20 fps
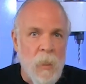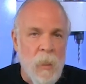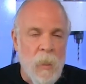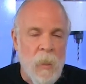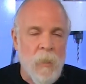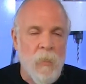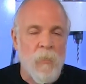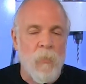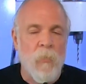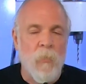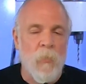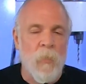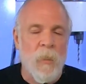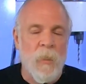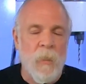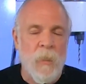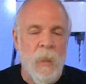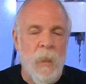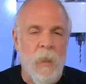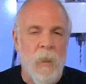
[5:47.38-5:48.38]
and
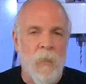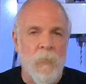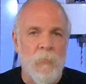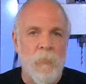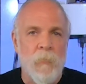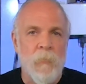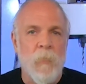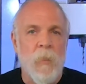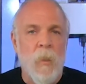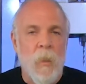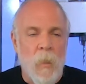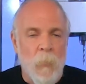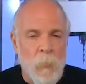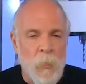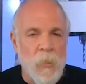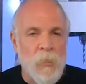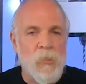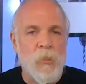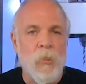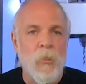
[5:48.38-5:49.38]
cooling down.
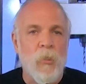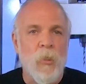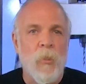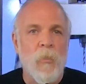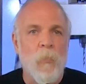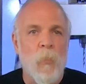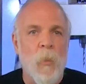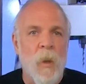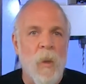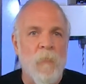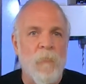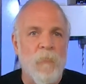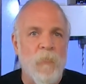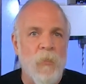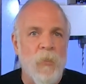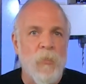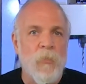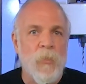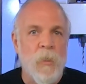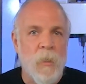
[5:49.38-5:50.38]
But it's a good way for
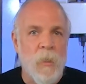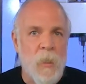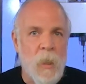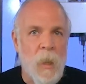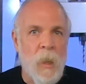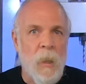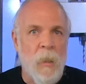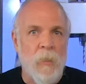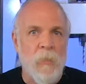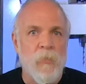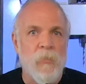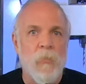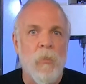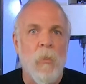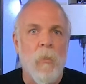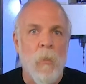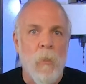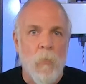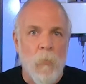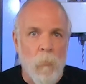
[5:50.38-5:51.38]
you to gauge
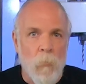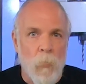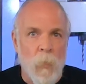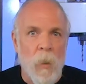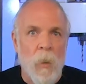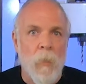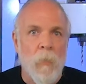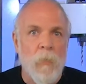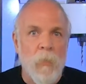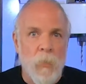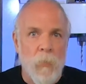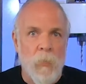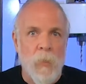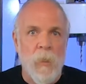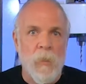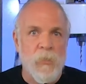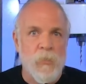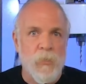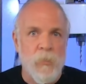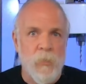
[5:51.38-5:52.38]
where your
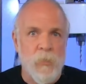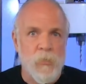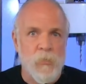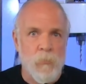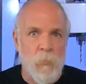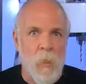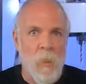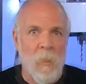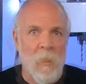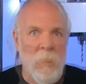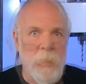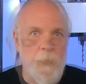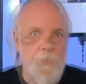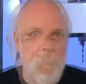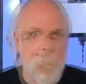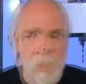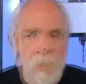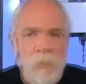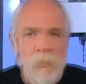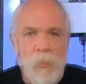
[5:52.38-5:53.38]
engine is running.
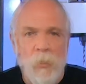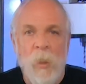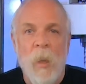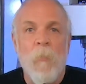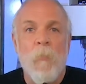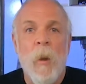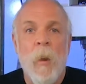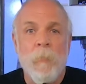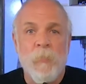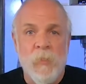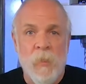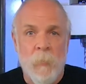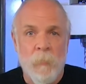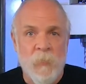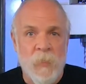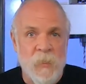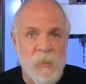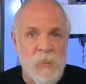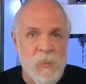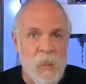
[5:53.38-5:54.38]
So that wraps
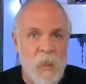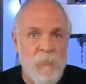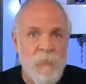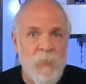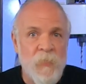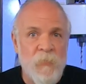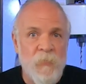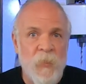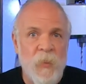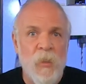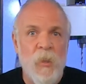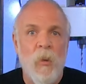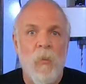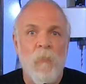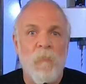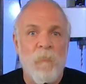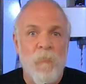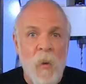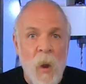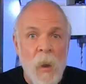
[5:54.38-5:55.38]
up this 7th video.
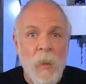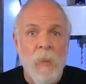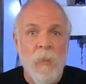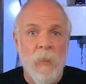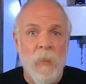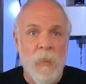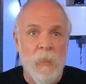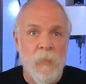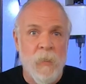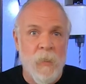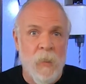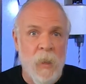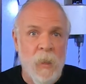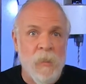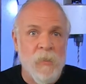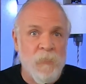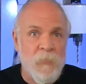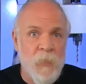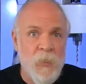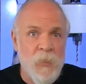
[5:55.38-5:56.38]
Finally, in the
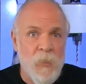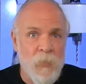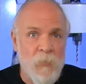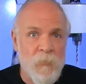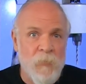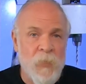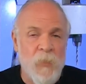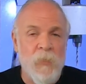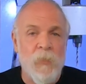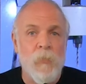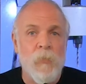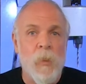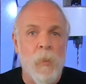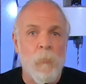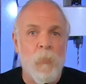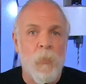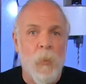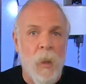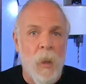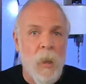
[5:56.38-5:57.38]
next video, video
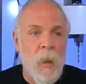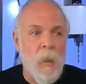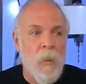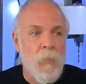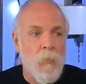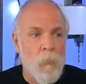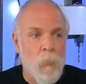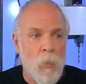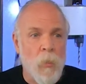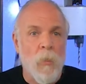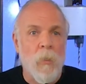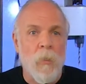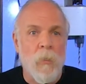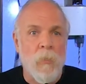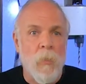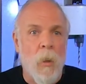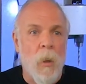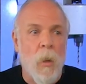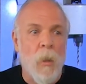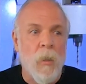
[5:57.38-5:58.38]
number 8, we're going to
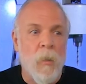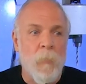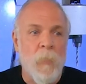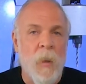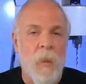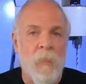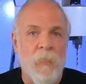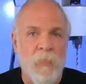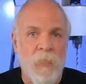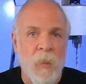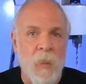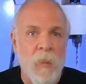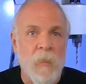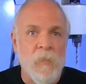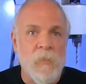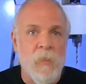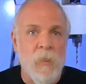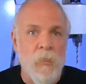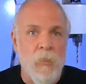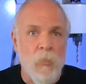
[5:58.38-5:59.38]
talk about
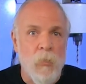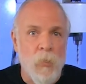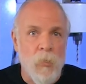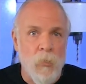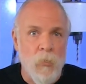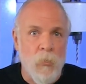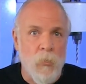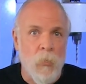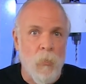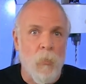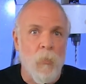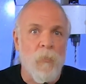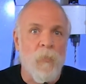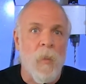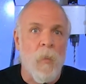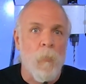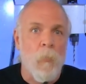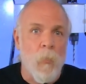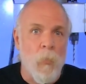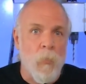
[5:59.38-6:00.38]
things that you can do
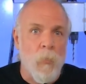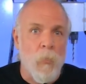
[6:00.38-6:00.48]
that will